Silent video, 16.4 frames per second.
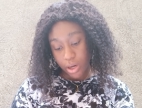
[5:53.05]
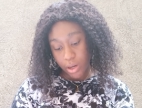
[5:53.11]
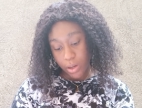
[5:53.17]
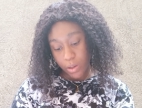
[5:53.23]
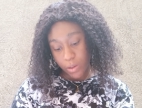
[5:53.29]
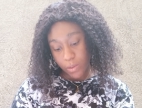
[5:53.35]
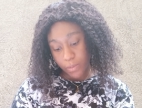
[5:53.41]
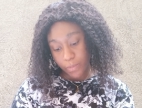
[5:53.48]

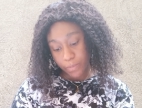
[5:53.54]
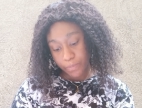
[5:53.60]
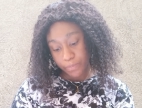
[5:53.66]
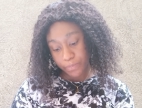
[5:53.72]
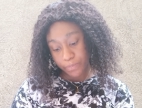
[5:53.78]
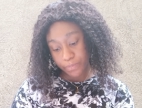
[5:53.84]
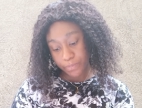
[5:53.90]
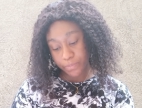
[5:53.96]
um,
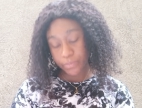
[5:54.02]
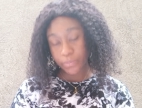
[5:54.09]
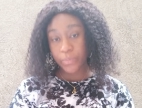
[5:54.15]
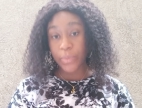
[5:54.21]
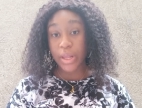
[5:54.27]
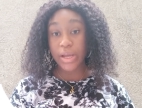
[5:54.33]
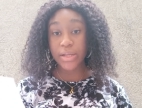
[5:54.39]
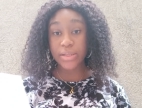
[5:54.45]

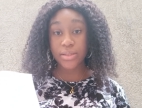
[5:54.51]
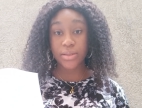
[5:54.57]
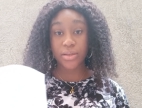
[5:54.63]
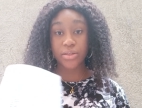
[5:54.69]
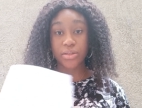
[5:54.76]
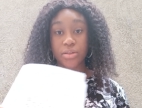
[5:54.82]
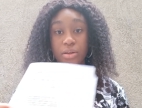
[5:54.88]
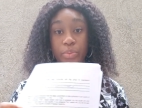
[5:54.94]

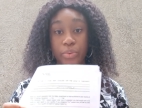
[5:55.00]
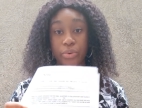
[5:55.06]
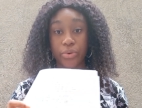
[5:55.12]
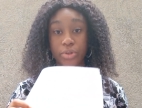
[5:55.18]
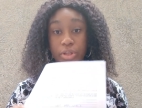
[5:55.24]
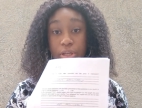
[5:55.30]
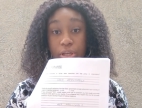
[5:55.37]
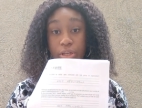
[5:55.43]
international
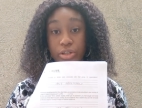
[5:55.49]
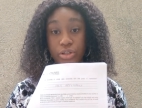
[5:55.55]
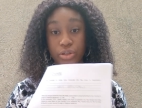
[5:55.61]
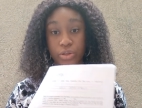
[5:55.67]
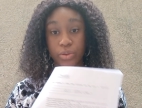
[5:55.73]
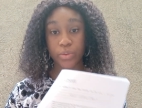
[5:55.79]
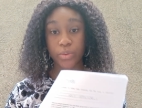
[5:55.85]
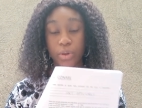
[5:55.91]
protection.